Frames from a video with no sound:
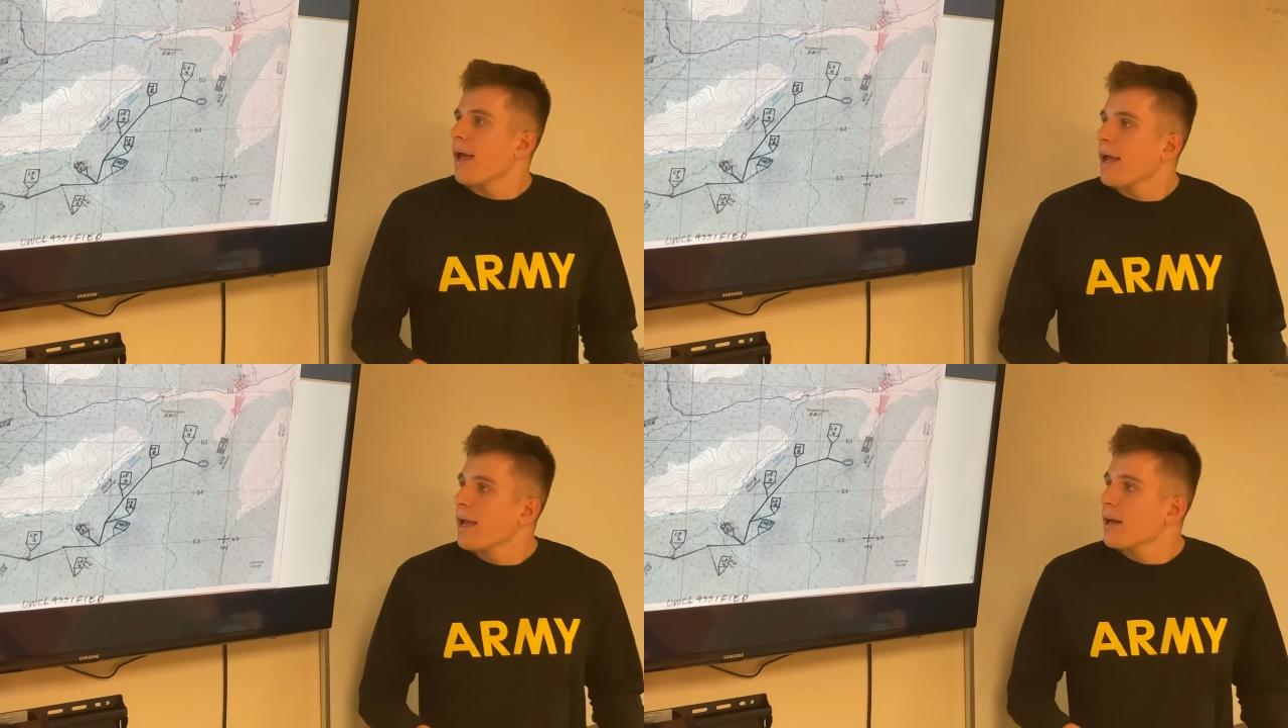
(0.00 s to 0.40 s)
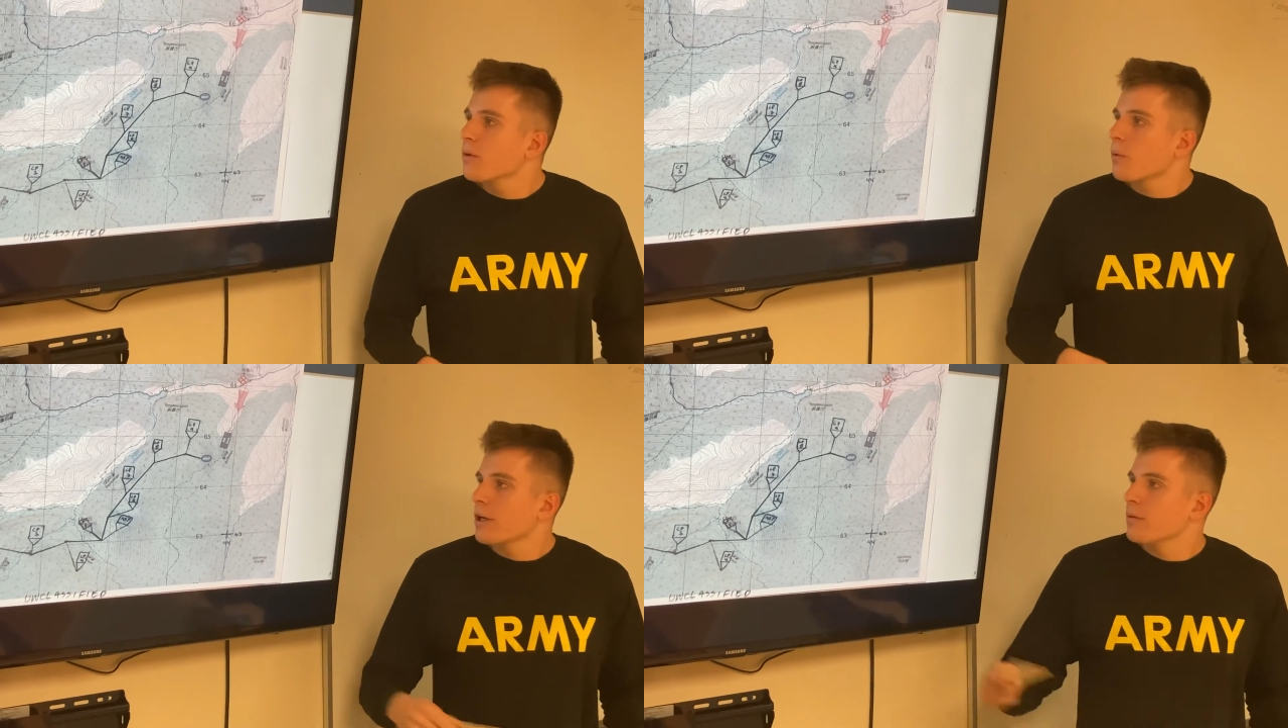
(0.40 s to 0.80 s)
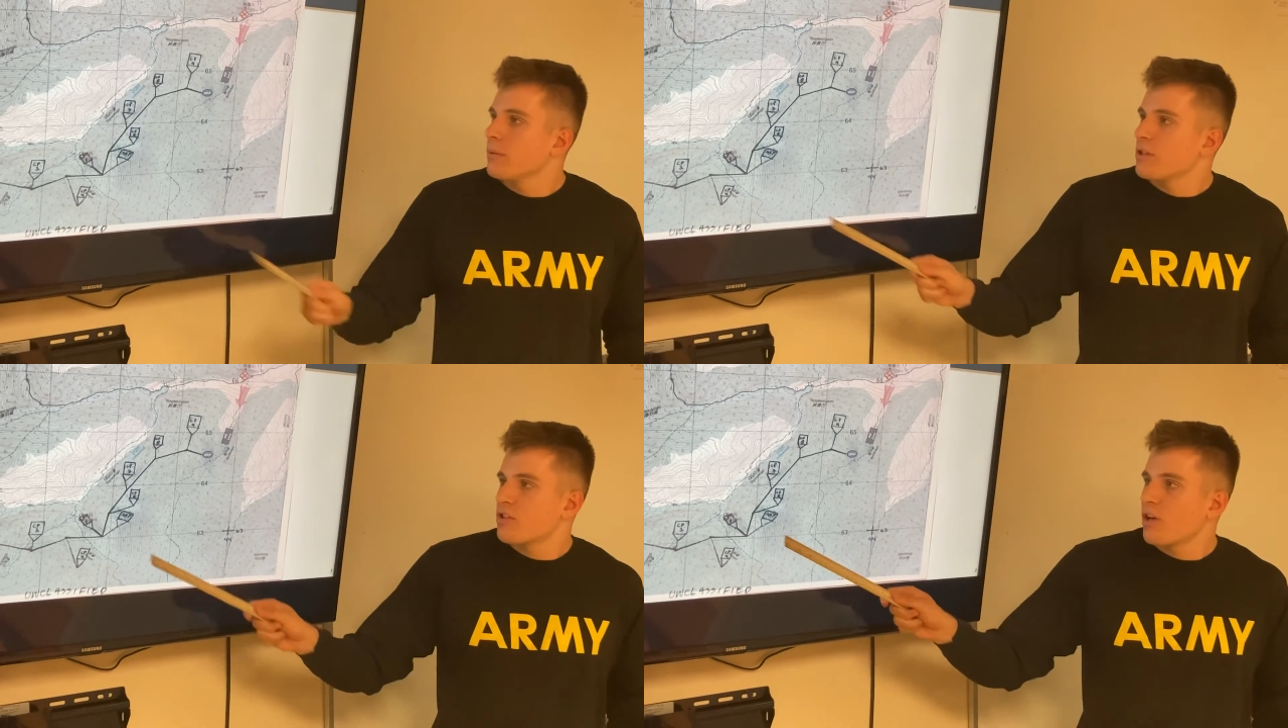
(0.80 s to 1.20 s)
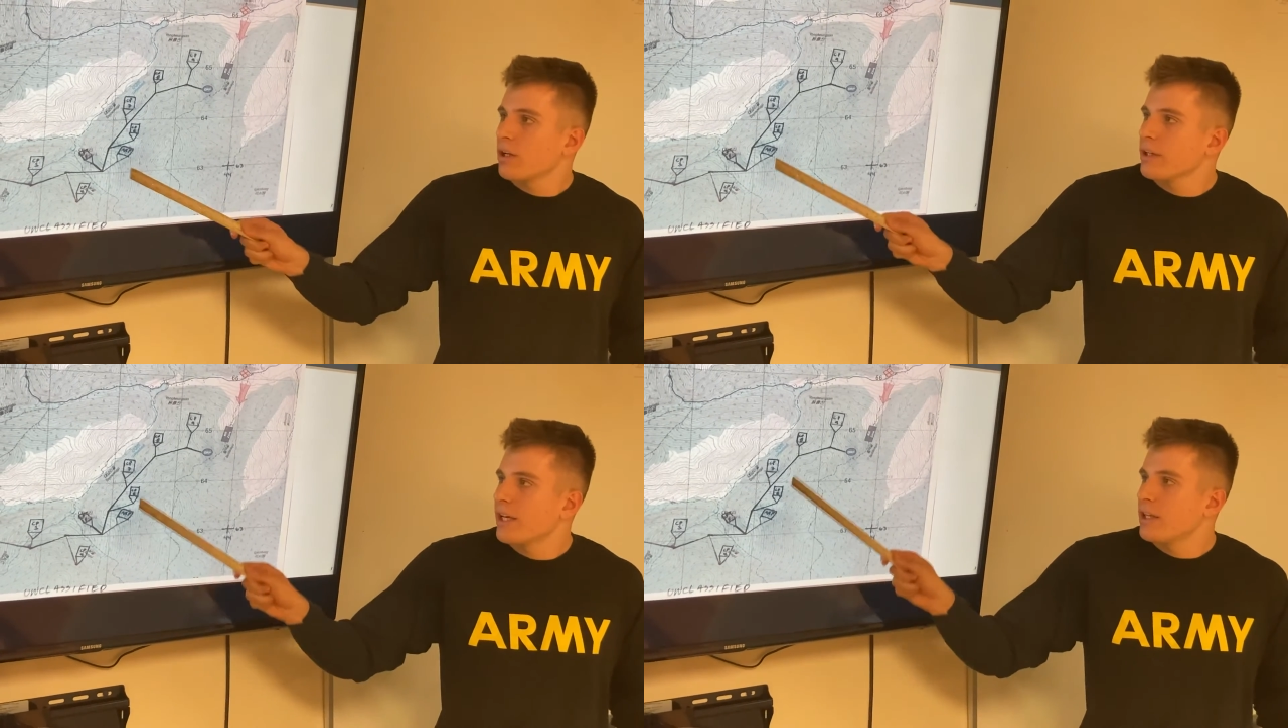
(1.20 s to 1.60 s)
and we're going to be
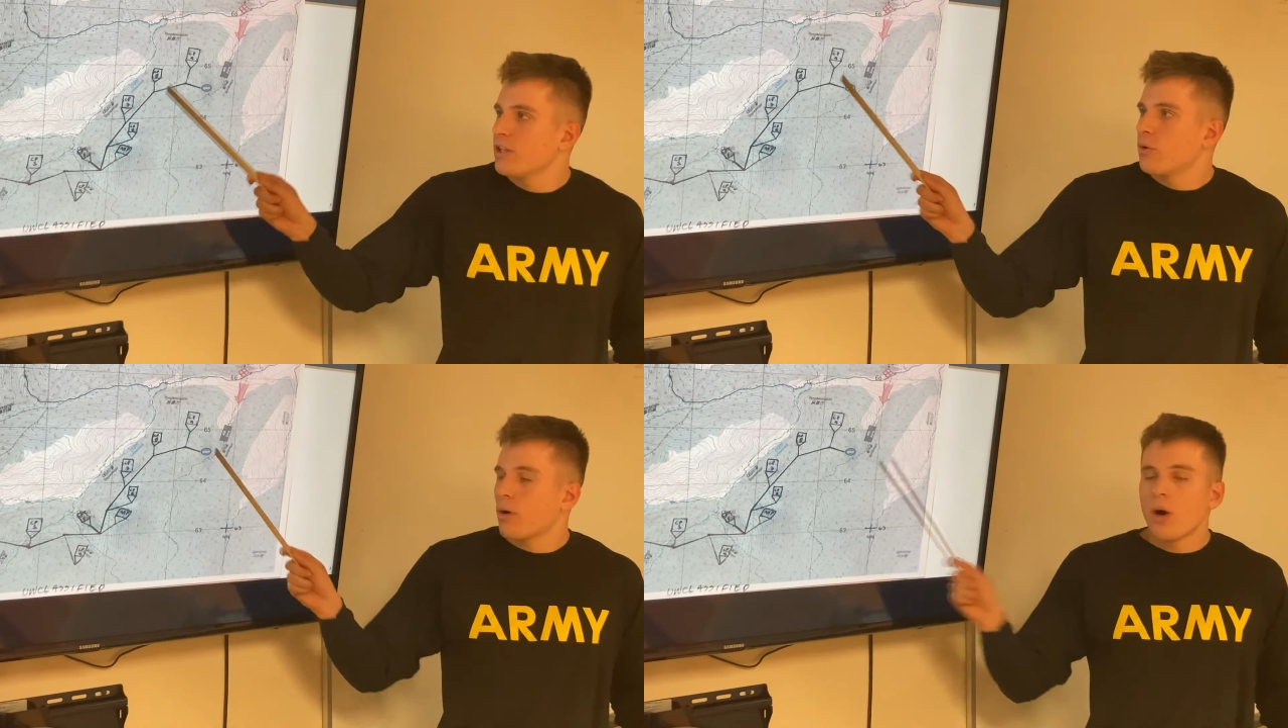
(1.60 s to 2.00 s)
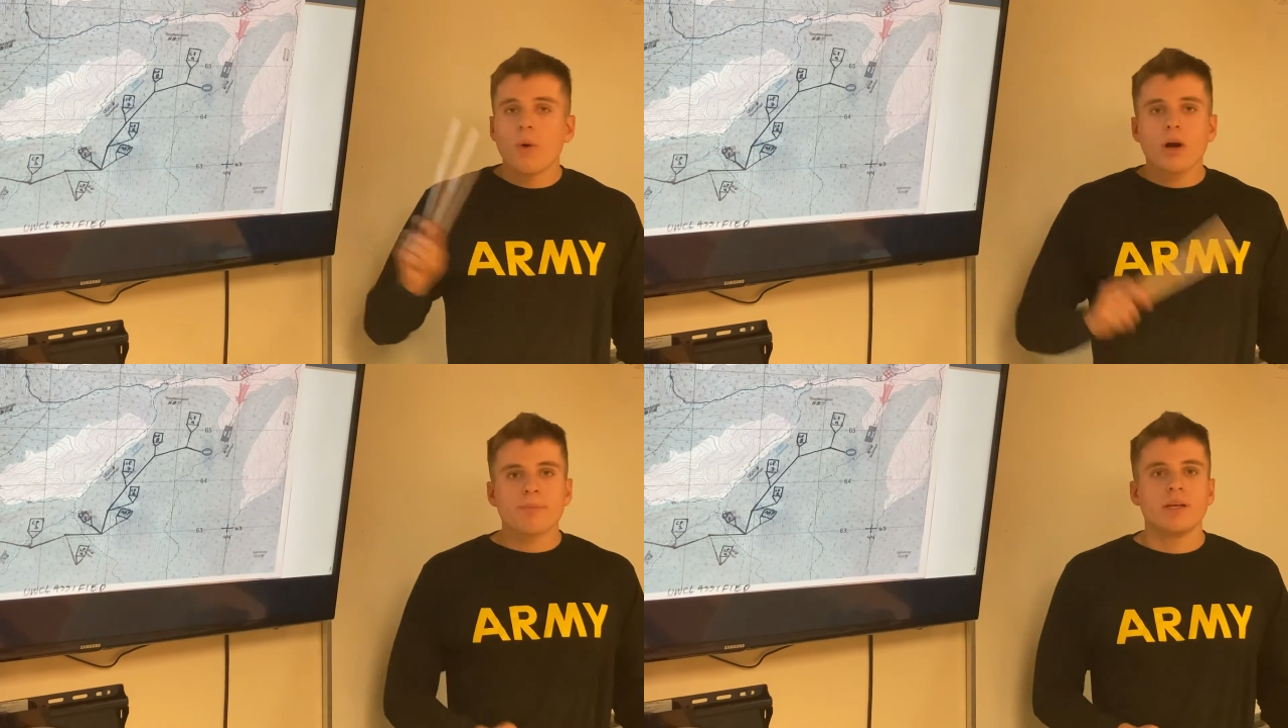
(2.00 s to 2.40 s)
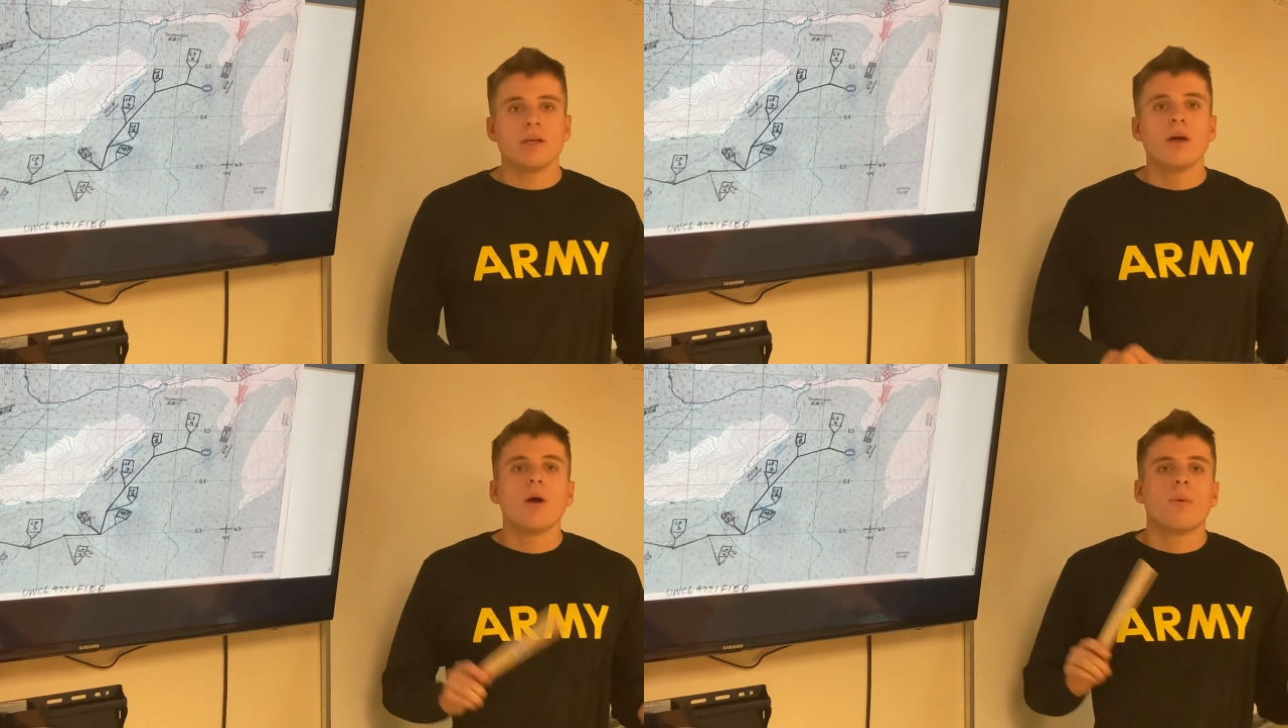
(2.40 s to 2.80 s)
subtly getting to our ORP,